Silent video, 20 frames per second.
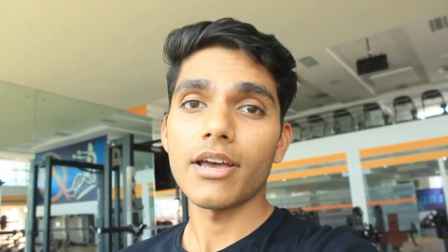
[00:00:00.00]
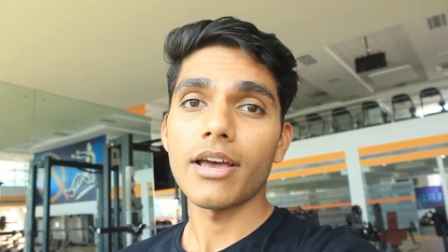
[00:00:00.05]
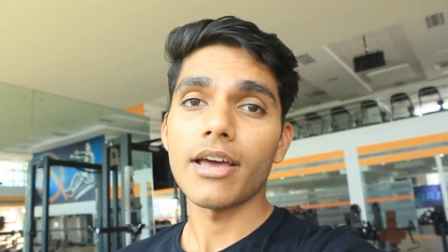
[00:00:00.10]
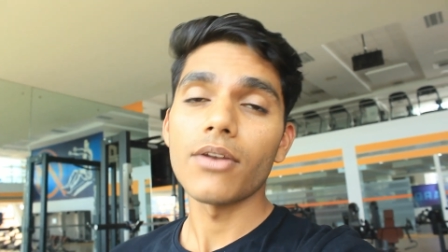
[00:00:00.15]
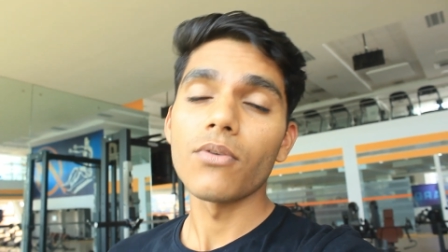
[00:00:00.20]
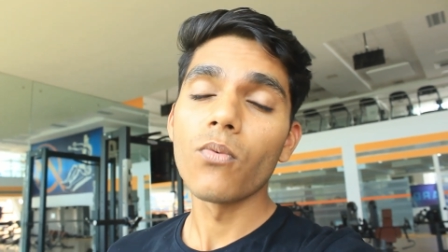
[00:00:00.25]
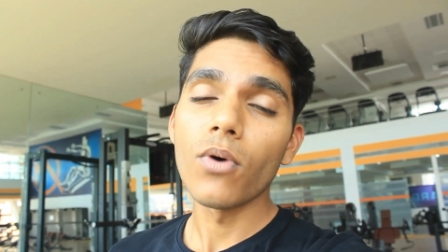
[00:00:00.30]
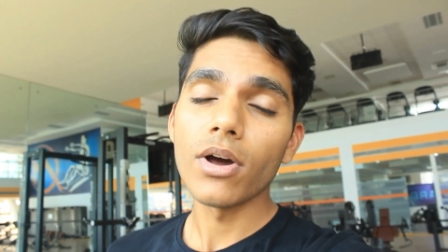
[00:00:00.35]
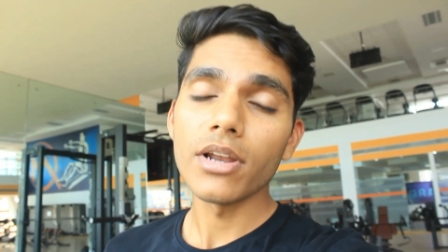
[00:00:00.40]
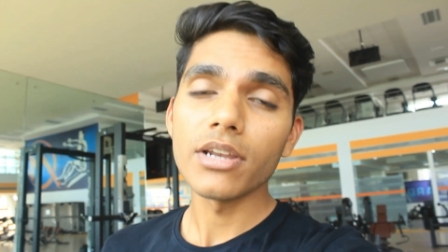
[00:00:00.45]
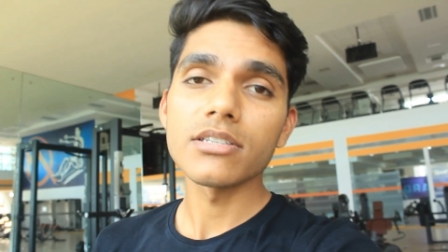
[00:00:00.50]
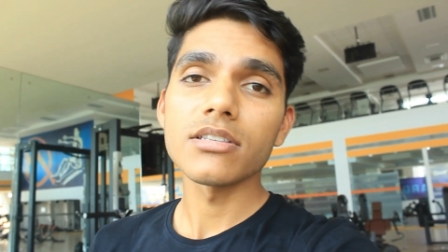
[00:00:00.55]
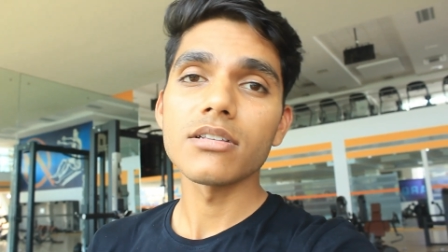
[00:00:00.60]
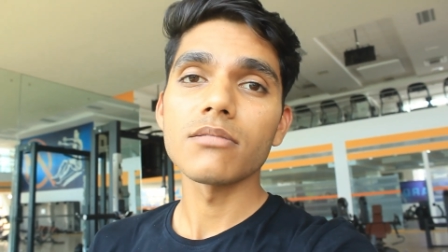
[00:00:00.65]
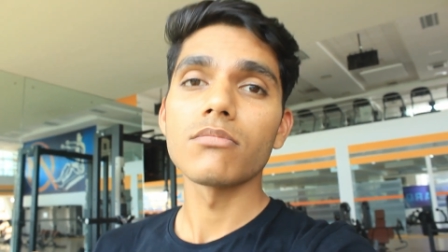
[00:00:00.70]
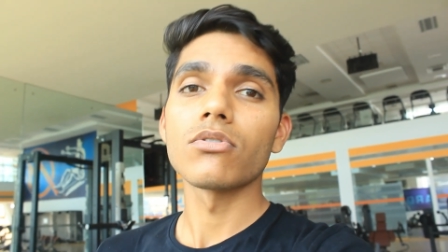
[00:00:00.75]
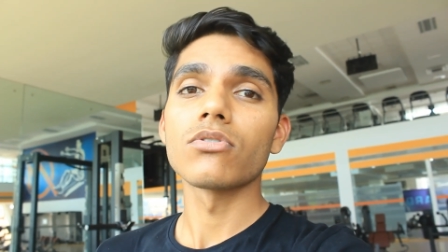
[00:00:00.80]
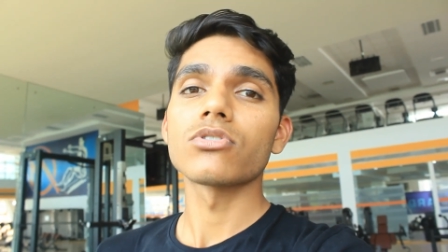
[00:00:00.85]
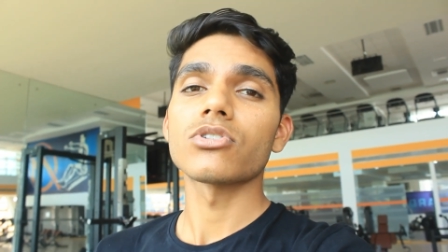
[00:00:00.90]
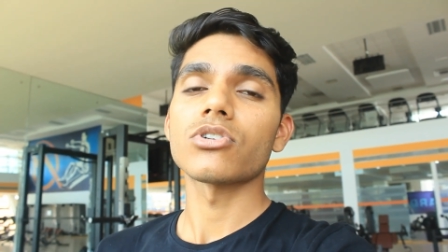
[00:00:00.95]
and one is the
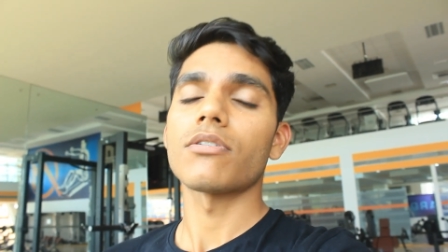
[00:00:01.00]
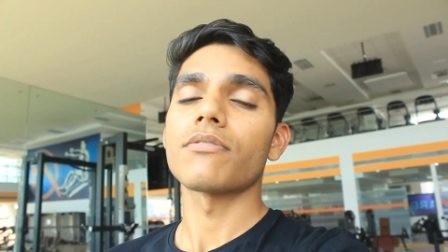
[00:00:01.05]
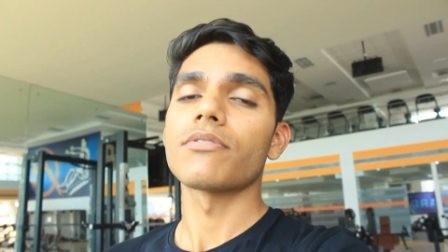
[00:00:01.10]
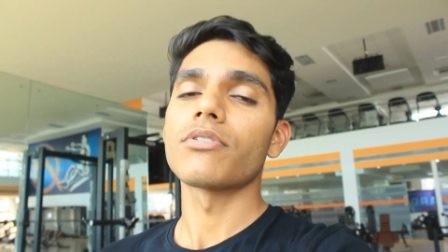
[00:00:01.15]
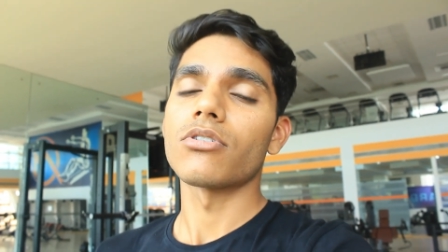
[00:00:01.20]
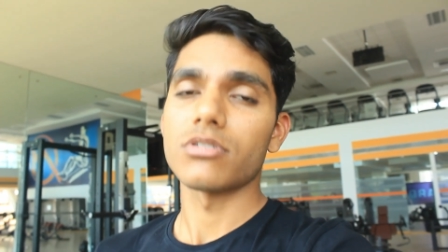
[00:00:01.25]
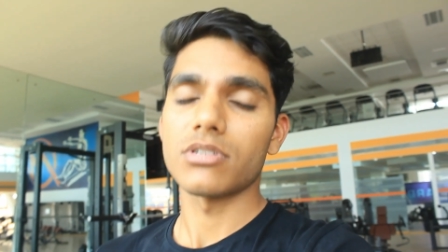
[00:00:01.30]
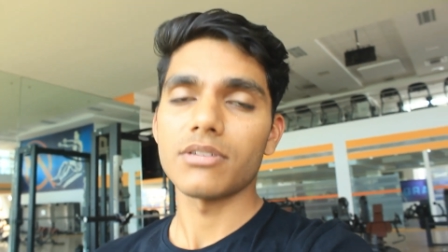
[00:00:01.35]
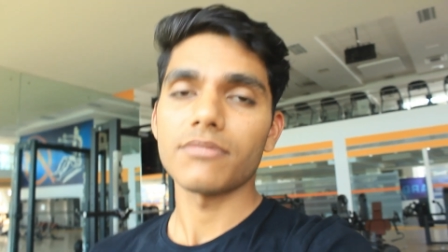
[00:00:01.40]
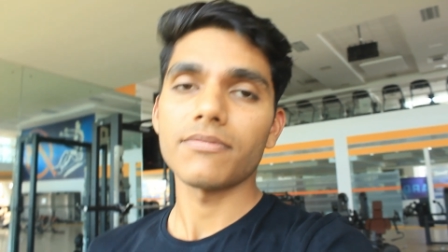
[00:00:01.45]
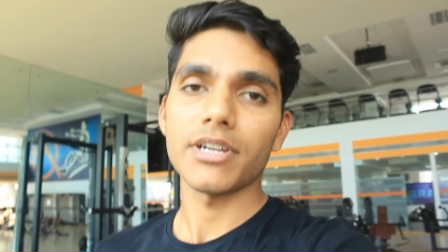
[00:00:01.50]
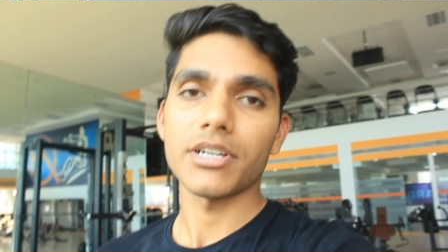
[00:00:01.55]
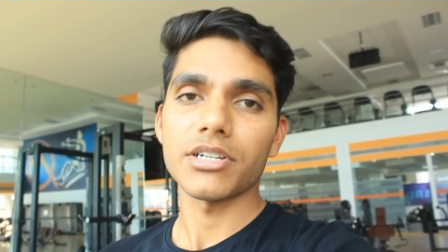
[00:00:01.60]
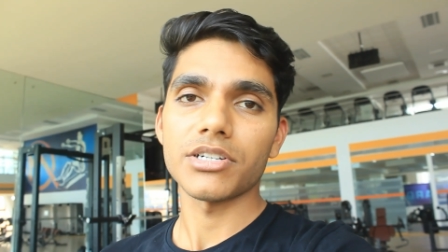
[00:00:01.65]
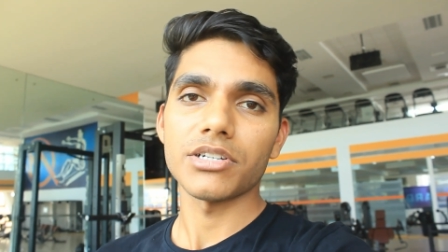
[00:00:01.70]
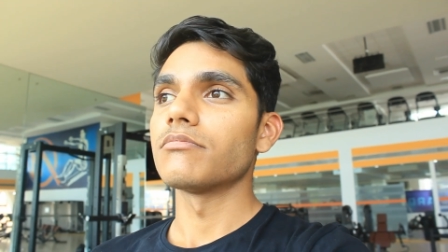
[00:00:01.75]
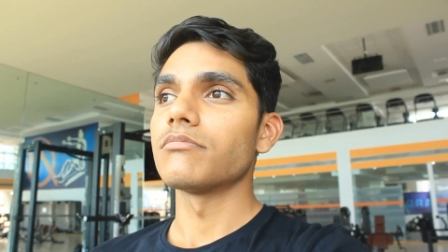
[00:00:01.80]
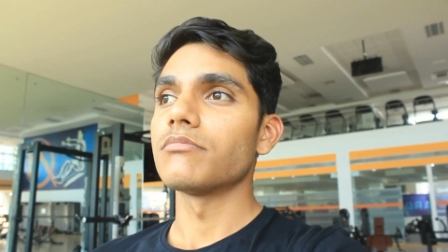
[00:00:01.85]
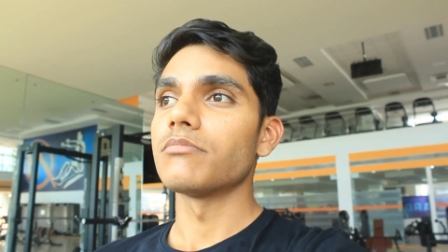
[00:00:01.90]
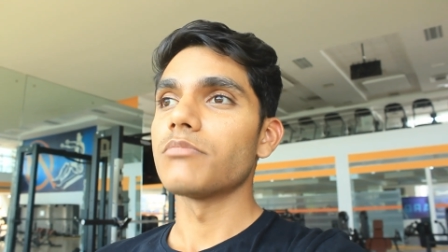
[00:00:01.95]
motion of
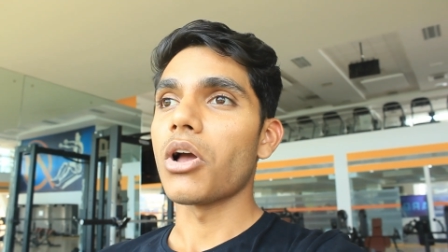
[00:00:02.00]
dorsiflexion